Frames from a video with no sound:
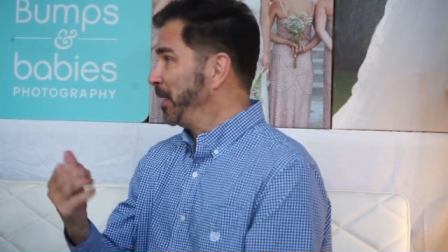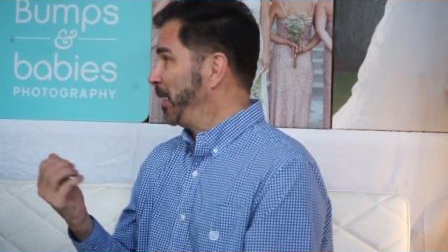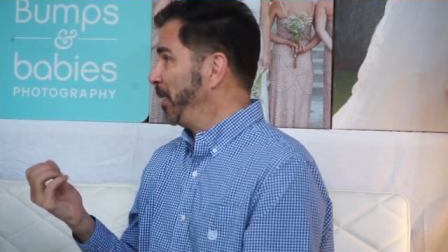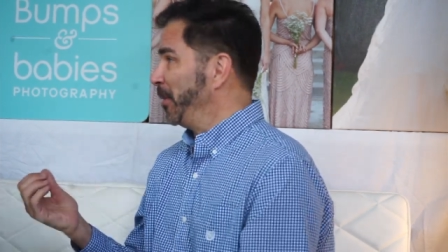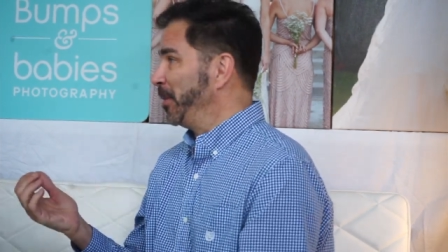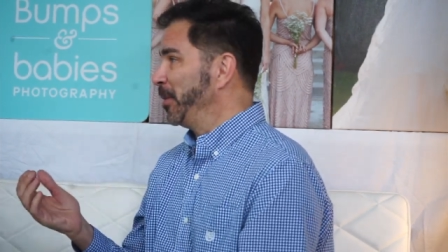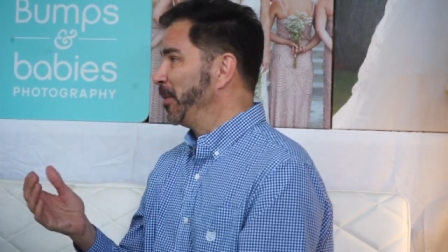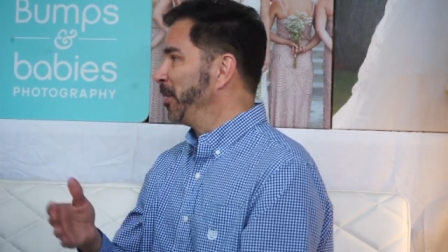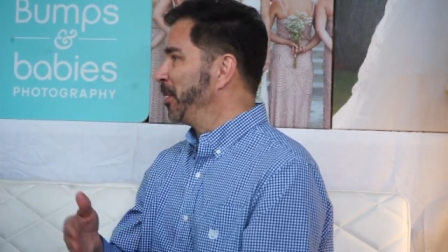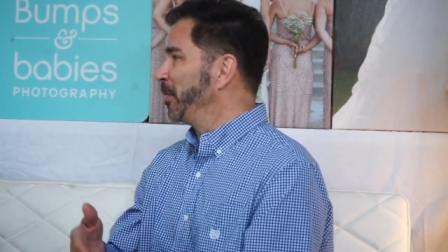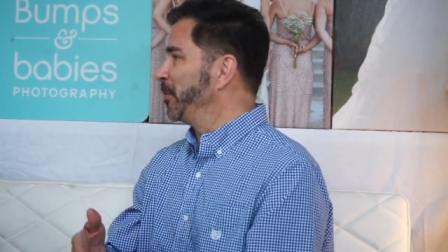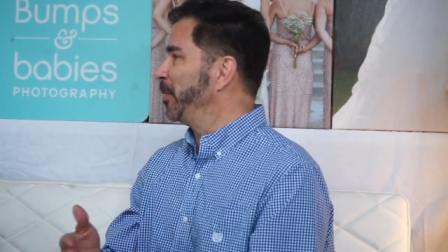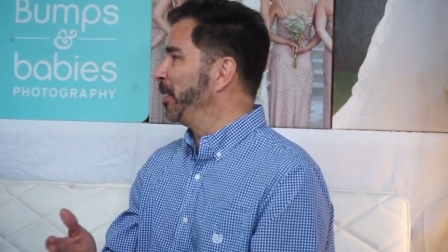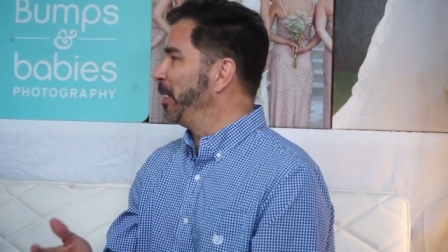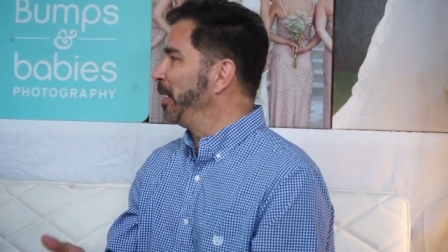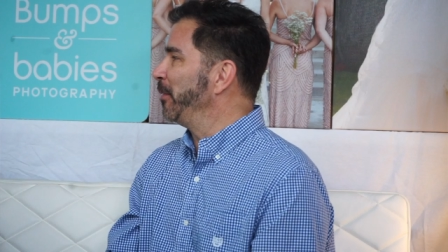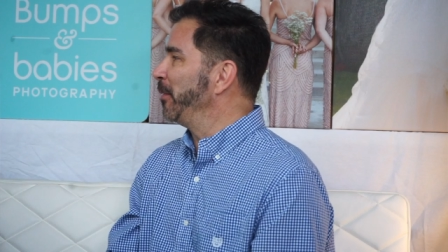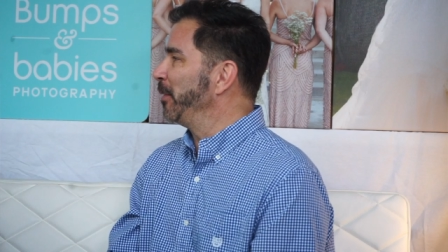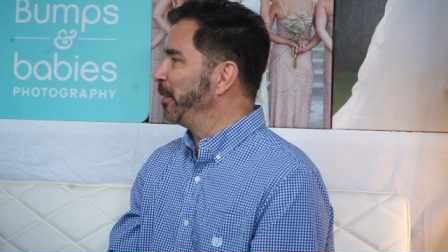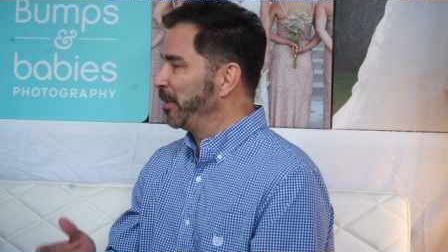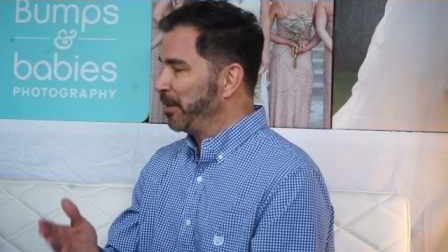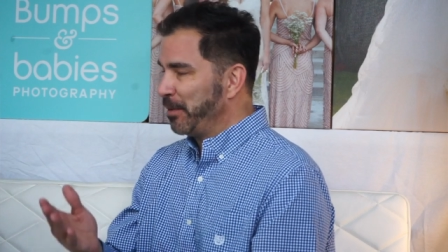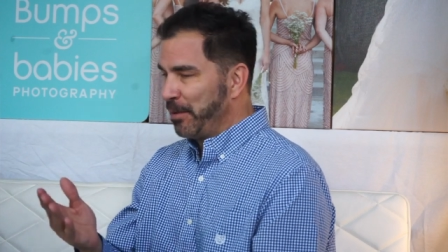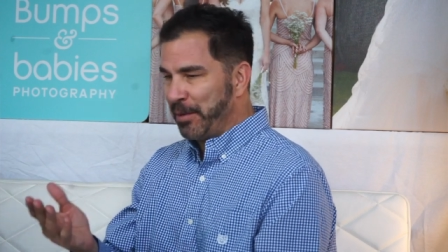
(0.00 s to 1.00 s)
outdoors,
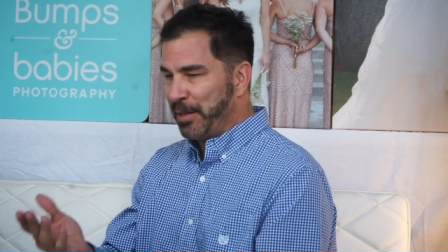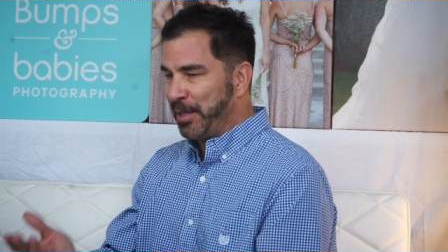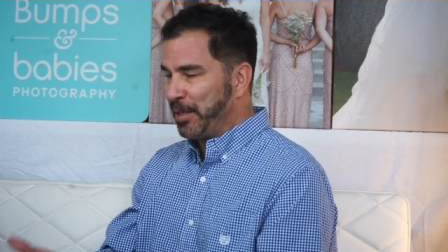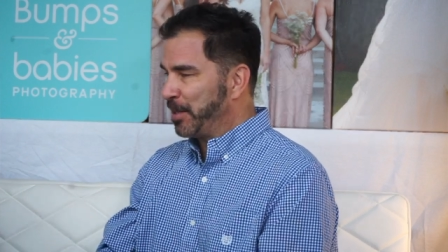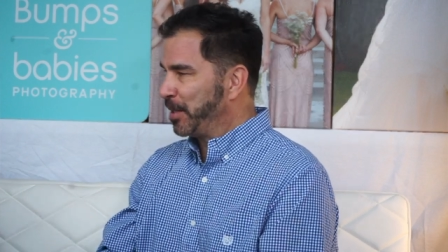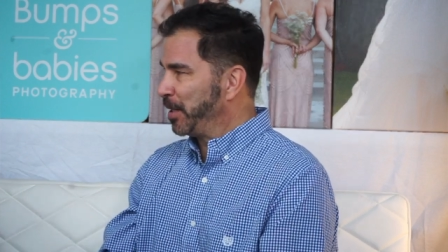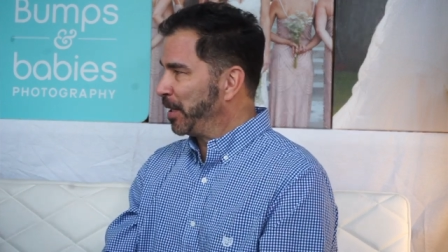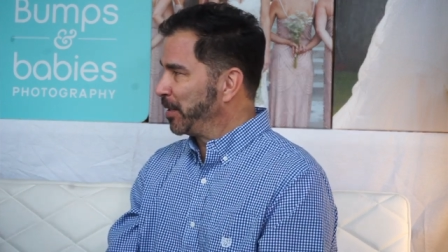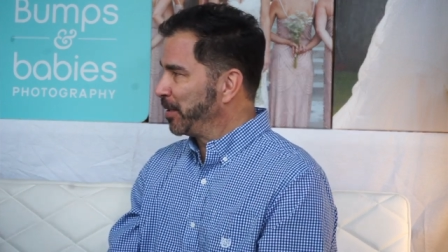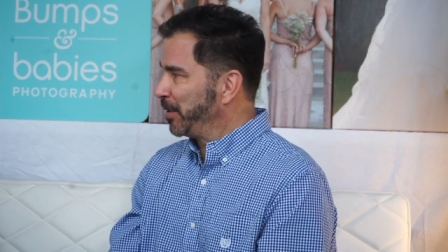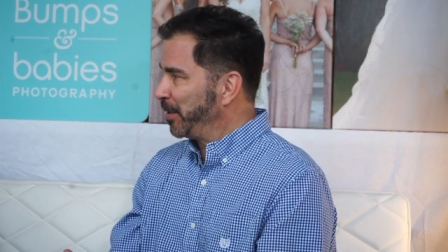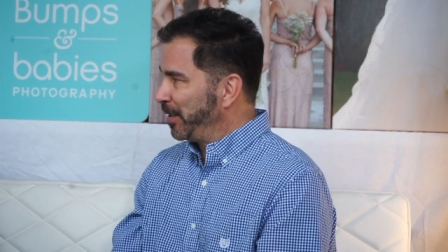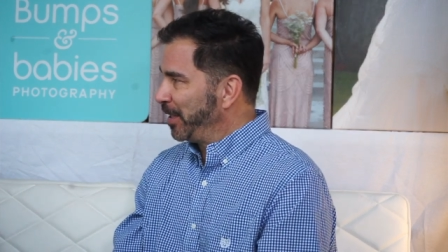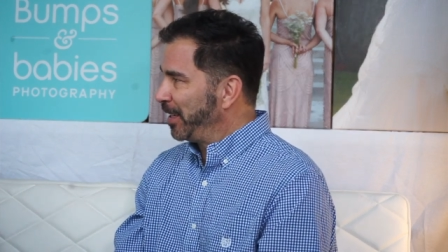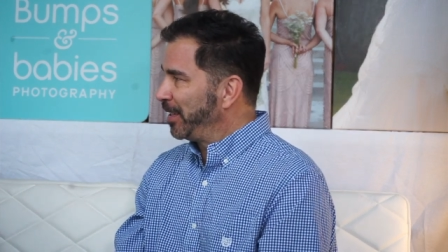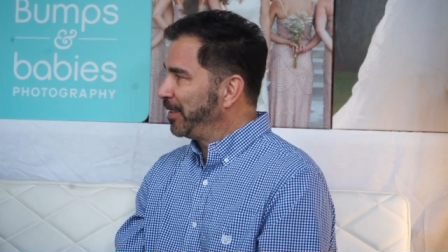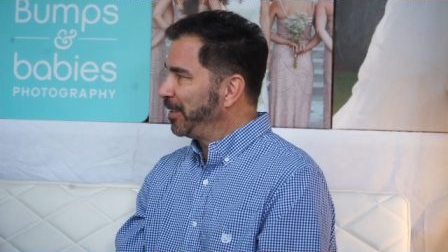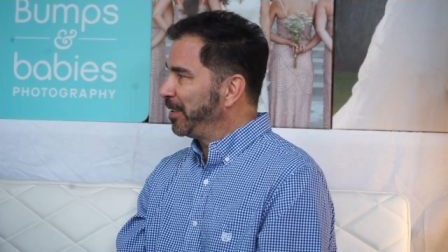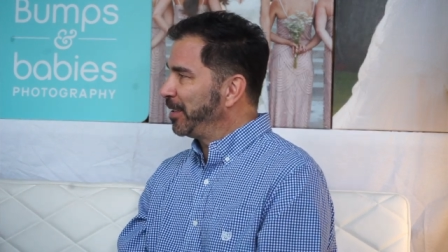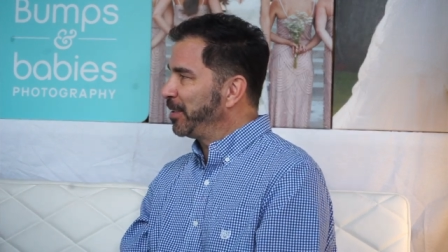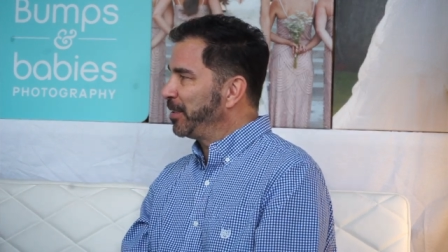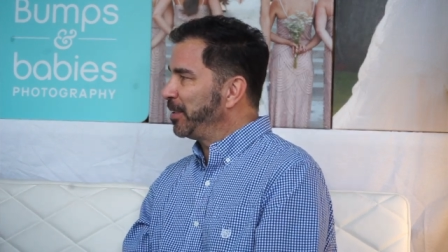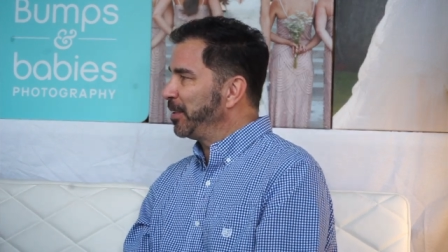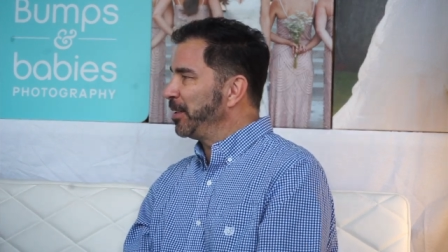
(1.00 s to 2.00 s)
whatever, this texture, that
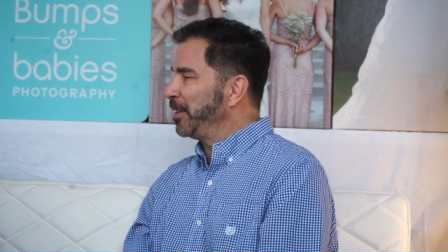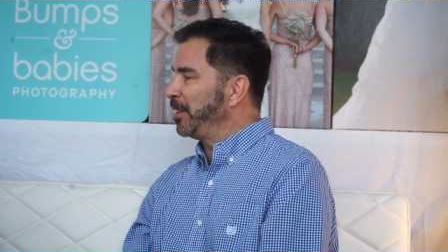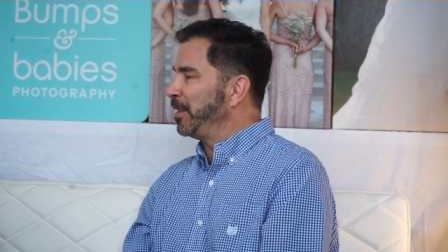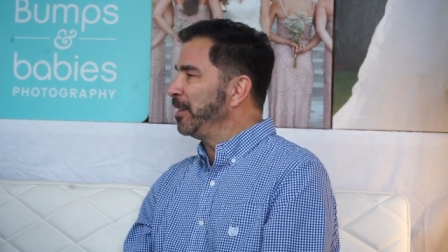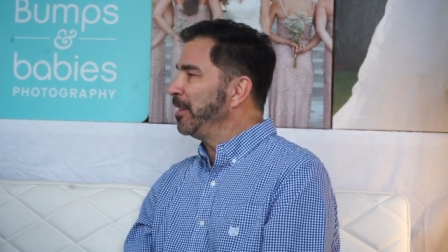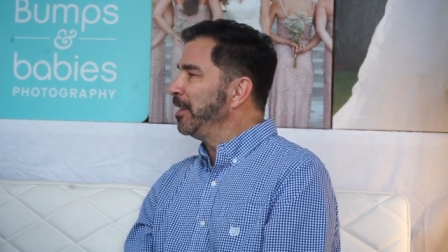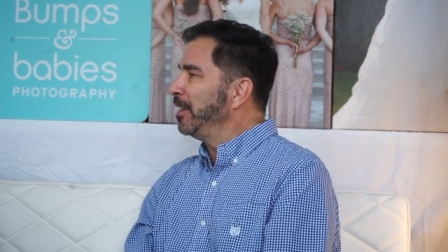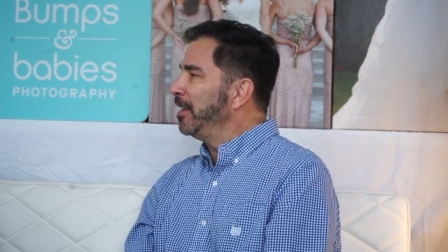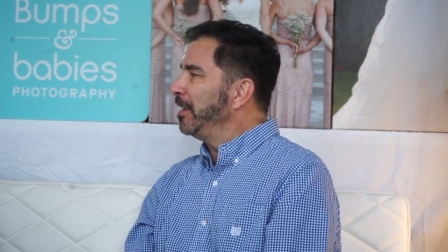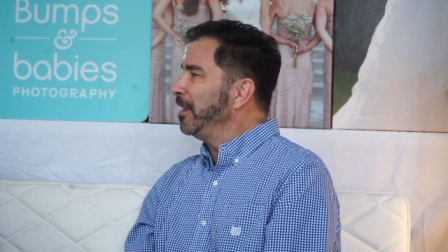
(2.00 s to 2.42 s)
texture, and